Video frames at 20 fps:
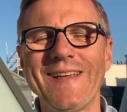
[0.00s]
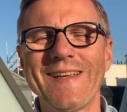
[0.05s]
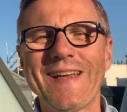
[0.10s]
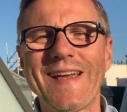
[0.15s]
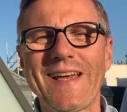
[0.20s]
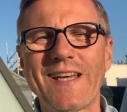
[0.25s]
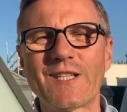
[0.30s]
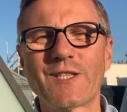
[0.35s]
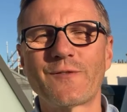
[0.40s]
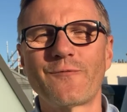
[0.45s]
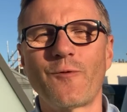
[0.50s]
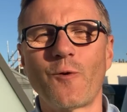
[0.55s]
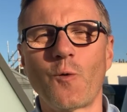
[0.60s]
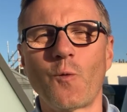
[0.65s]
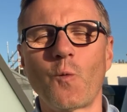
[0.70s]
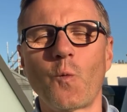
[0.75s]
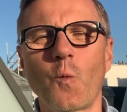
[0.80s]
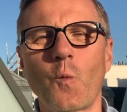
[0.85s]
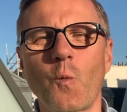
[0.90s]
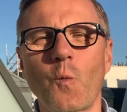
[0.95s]
S
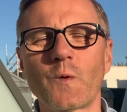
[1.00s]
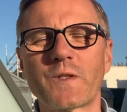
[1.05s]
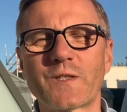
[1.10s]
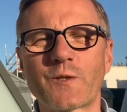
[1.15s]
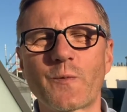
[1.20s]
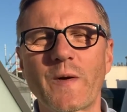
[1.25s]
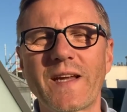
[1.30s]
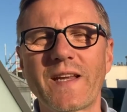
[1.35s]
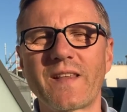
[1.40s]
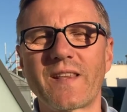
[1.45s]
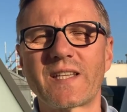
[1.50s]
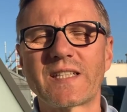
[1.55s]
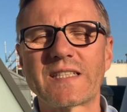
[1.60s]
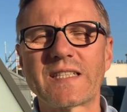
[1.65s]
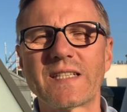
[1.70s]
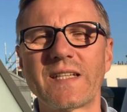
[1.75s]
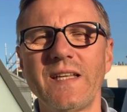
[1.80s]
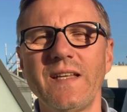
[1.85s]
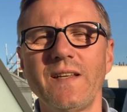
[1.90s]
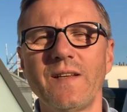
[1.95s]
for
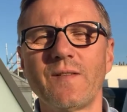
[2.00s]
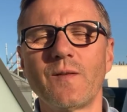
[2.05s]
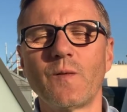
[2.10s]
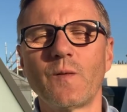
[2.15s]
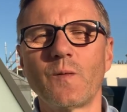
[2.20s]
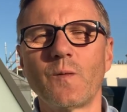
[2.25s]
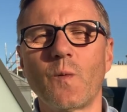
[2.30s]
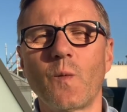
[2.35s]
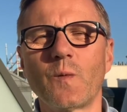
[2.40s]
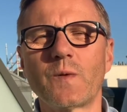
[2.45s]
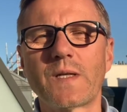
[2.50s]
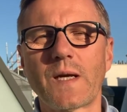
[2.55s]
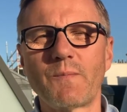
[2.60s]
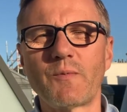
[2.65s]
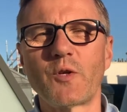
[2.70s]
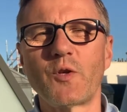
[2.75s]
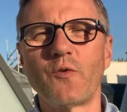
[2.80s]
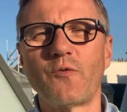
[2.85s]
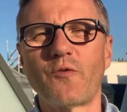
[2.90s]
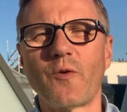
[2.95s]
strengths,
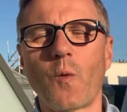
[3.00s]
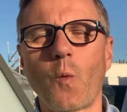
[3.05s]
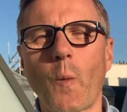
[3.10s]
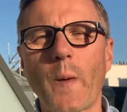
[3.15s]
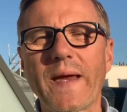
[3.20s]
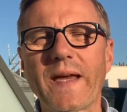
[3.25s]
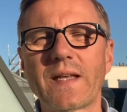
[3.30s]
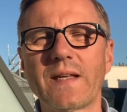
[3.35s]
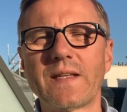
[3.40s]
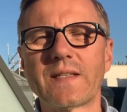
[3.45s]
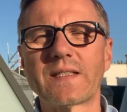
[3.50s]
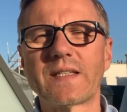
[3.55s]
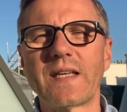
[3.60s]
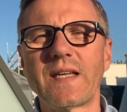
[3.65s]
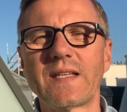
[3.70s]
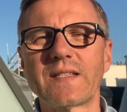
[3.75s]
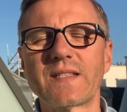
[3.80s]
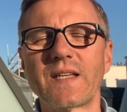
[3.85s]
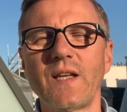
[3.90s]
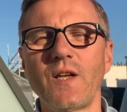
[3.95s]
W for
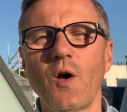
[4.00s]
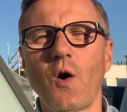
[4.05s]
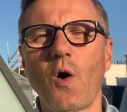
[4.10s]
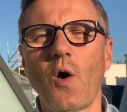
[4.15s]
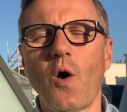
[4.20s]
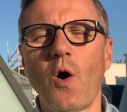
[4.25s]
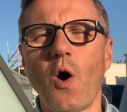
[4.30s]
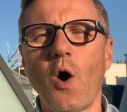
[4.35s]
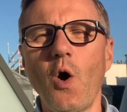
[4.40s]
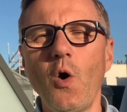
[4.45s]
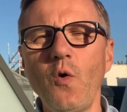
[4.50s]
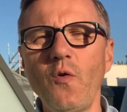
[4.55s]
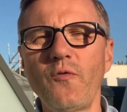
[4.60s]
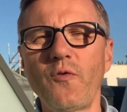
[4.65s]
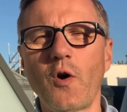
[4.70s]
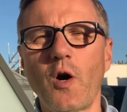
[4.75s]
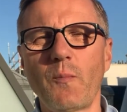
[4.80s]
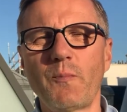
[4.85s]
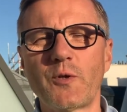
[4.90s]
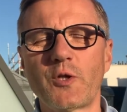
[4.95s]
weaknesses, O
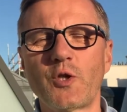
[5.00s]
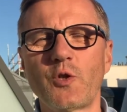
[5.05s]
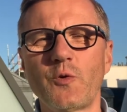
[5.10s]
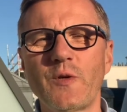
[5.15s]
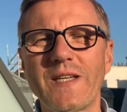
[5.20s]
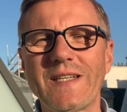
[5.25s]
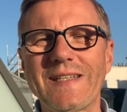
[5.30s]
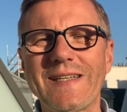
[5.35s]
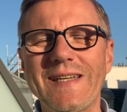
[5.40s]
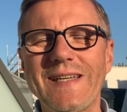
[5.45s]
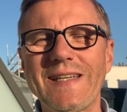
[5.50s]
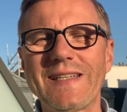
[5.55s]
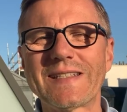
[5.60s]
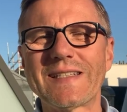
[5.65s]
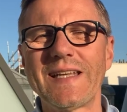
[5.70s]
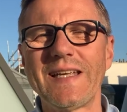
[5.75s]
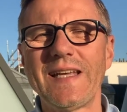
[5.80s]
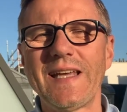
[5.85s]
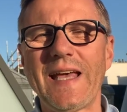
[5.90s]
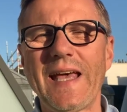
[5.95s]
for
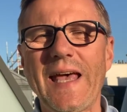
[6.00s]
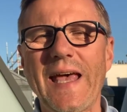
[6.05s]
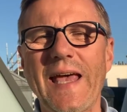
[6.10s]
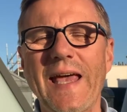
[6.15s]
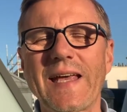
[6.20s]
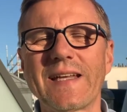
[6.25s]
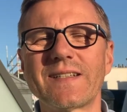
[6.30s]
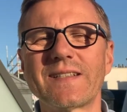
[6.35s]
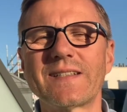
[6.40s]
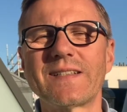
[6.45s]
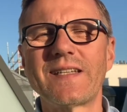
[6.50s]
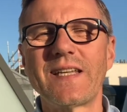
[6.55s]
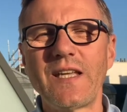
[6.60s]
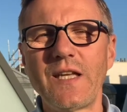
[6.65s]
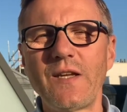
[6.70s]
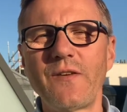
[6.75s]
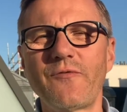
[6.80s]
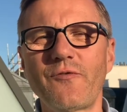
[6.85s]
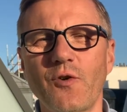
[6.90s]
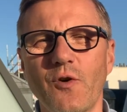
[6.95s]
opportunities, and
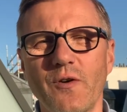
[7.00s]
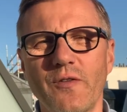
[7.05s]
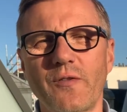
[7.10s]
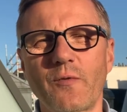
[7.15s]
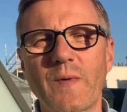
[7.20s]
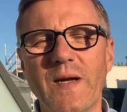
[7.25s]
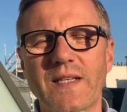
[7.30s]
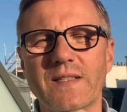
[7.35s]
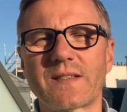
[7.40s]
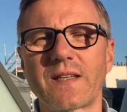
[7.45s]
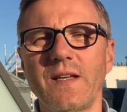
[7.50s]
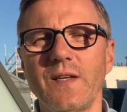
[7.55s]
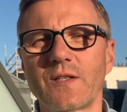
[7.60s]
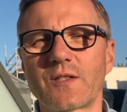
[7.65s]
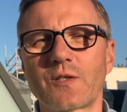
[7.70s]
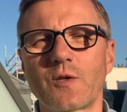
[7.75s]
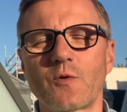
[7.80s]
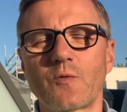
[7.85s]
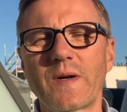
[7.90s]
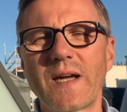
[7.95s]
T for threats.
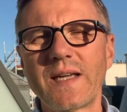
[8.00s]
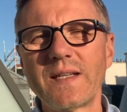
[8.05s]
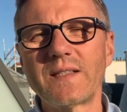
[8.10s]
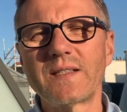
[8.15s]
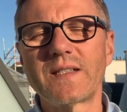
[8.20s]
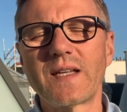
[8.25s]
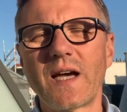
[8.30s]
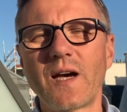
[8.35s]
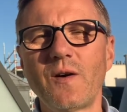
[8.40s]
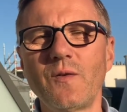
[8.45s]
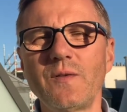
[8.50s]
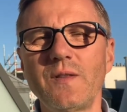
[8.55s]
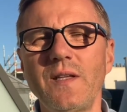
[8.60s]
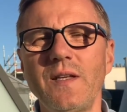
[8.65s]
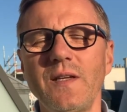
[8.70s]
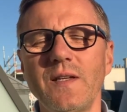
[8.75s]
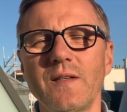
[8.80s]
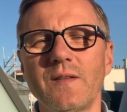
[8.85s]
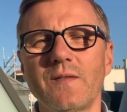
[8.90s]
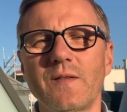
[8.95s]
So write
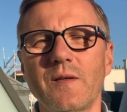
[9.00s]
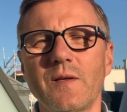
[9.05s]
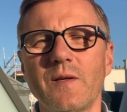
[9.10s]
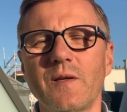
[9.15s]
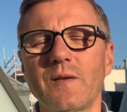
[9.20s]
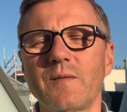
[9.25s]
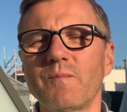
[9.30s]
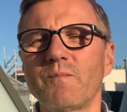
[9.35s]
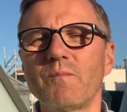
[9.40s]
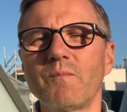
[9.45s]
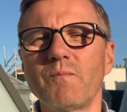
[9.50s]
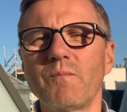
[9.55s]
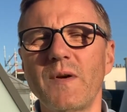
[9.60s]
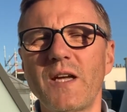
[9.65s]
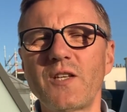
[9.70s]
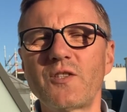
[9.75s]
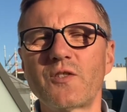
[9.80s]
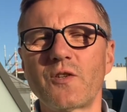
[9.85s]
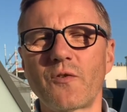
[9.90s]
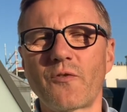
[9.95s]
down the
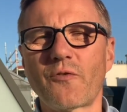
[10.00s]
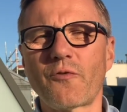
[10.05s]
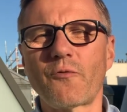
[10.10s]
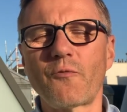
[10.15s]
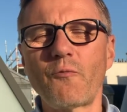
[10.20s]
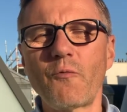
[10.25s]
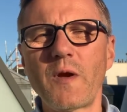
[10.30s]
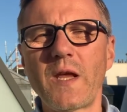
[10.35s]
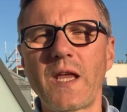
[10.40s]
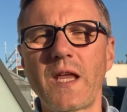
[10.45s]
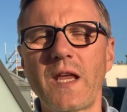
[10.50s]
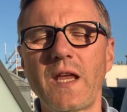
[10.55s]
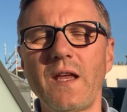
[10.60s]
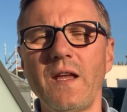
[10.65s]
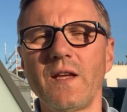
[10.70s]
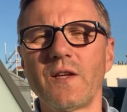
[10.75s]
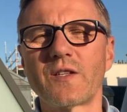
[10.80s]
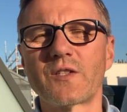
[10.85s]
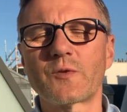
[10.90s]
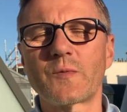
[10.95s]
major 3
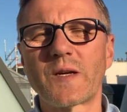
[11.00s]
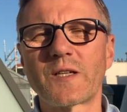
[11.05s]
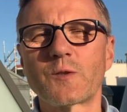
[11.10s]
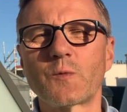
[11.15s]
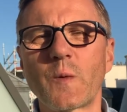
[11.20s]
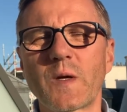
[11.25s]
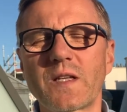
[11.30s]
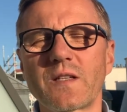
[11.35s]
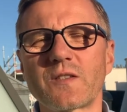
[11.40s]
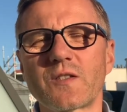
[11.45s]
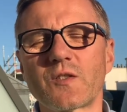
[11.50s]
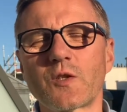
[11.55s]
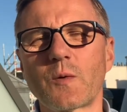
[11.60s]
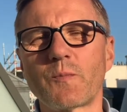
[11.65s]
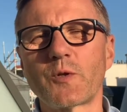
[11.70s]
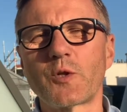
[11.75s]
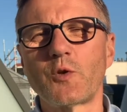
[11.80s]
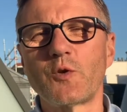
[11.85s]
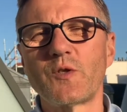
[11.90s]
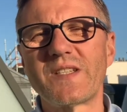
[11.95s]
strengths, weaknesses,
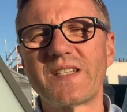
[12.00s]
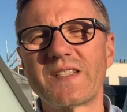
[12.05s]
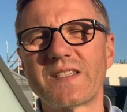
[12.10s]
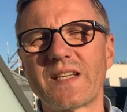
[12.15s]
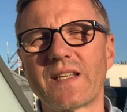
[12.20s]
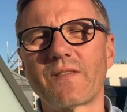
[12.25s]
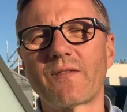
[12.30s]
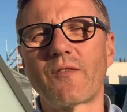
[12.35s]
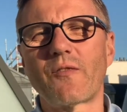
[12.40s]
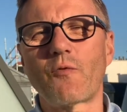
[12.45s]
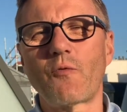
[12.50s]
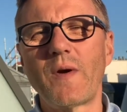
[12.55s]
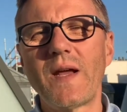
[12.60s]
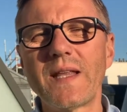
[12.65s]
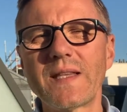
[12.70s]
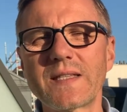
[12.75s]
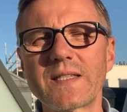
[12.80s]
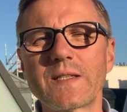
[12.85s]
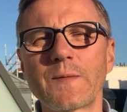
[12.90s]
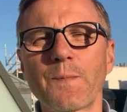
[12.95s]
opportunities, and
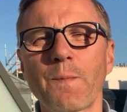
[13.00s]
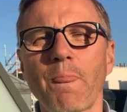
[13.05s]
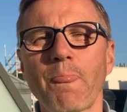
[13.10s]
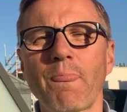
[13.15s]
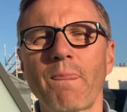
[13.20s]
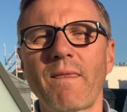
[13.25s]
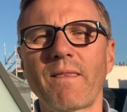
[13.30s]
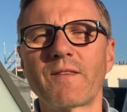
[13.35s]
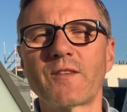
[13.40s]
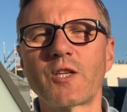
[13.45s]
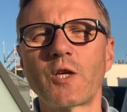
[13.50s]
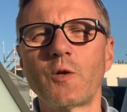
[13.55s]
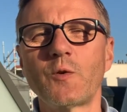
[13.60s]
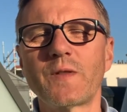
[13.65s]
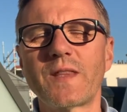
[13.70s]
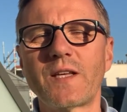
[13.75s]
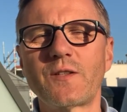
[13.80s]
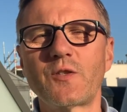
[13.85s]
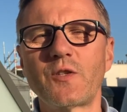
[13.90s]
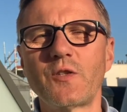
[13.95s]
threats so
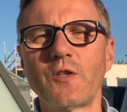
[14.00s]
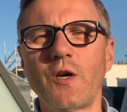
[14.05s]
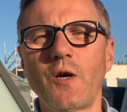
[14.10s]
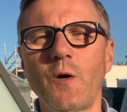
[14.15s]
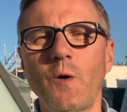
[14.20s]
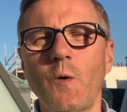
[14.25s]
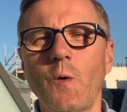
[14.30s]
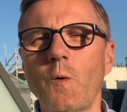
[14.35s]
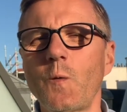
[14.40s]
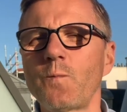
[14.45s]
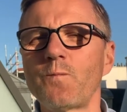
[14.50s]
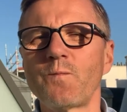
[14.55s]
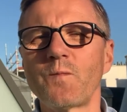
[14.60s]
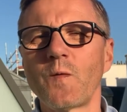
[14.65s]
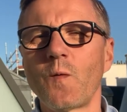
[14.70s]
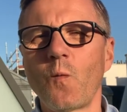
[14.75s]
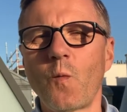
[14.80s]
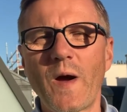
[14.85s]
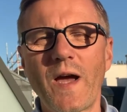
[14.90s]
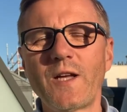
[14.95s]
that you know
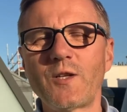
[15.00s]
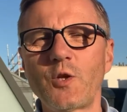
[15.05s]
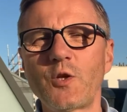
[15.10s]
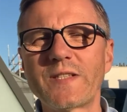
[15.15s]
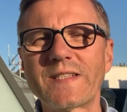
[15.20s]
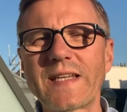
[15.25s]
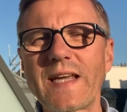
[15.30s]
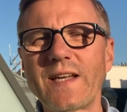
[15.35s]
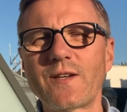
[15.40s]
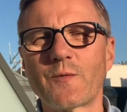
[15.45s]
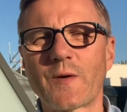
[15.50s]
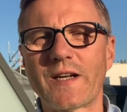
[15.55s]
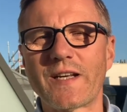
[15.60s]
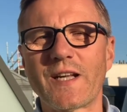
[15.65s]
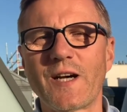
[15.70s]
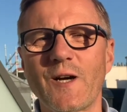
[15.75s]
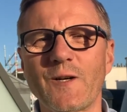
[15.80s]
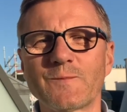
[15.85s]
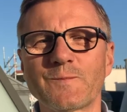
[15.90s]
where do you stand right now.